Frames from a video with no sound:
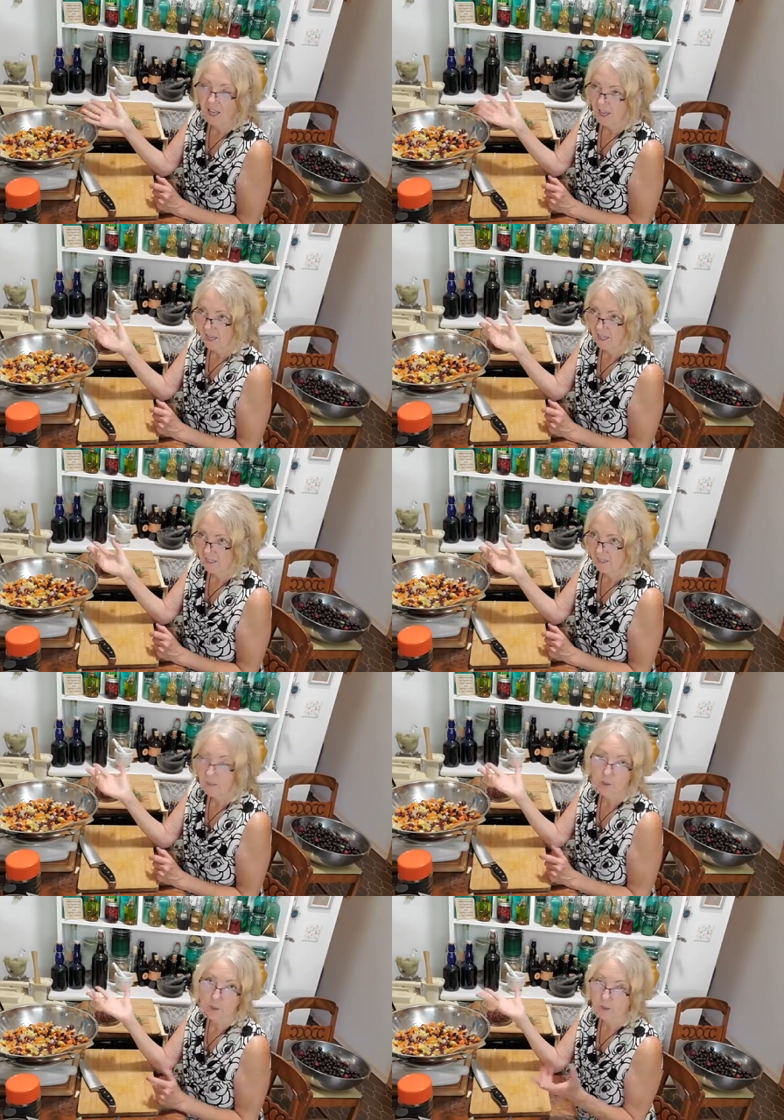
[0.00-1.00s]
and
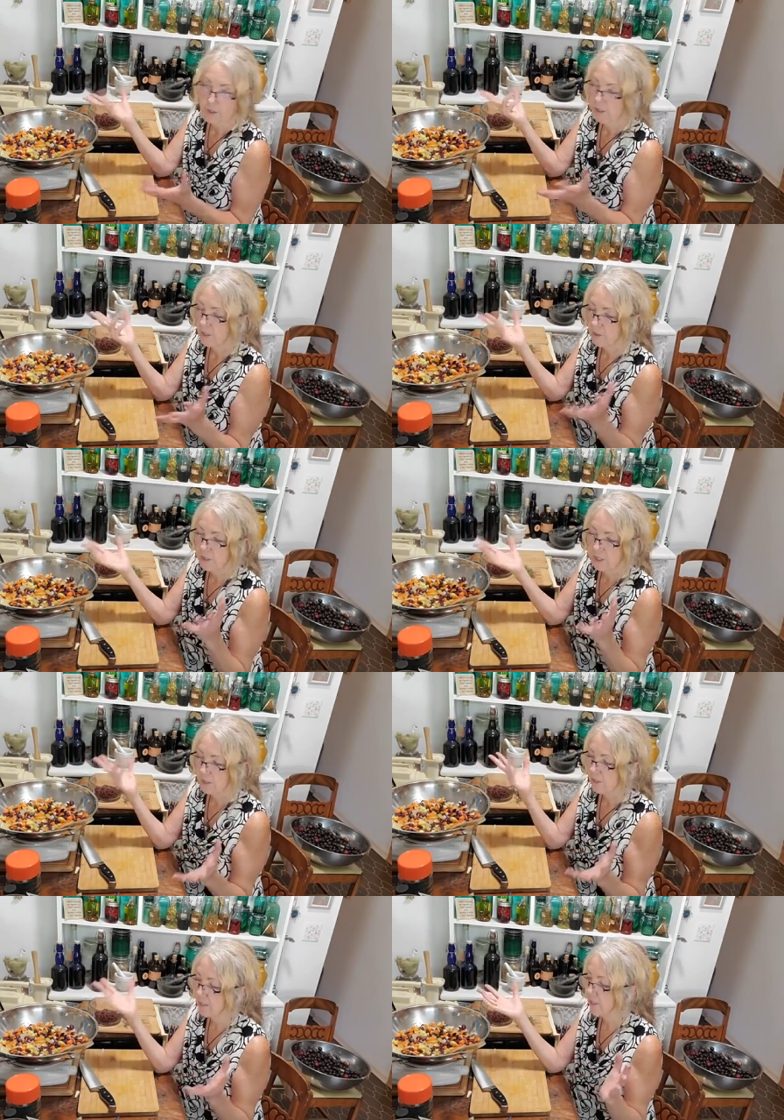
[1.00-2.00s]
of course, you know, Celtic
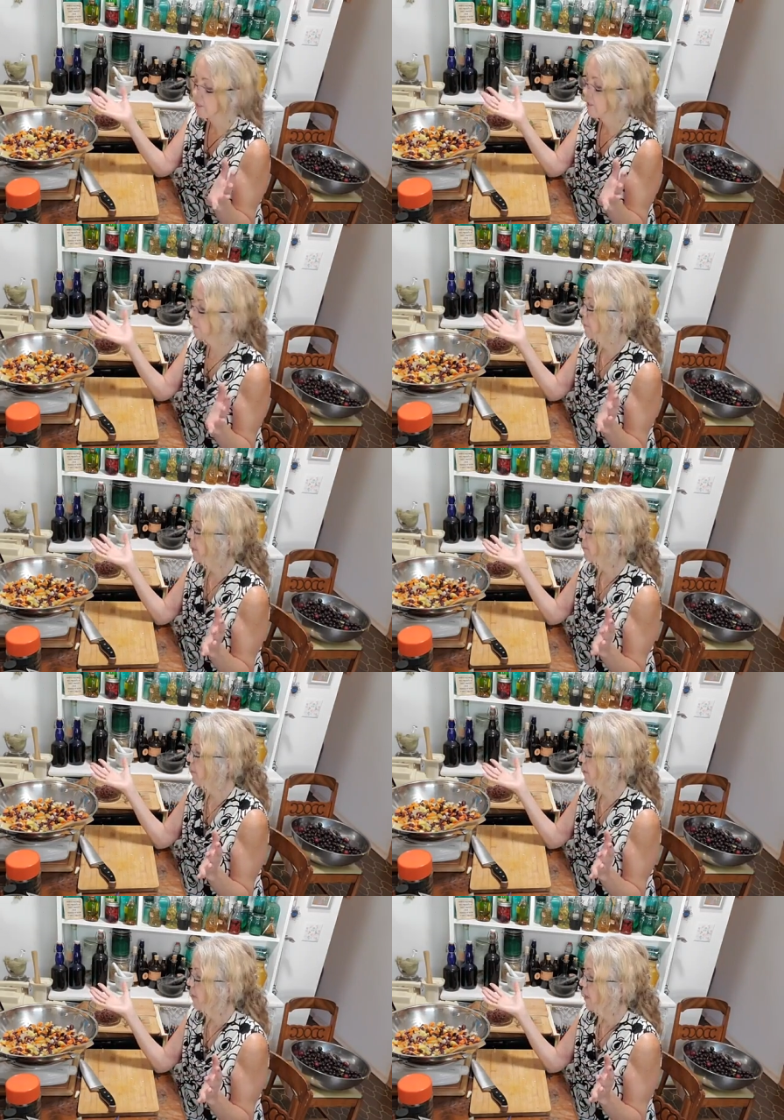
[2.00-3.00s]
sea salt and pepper,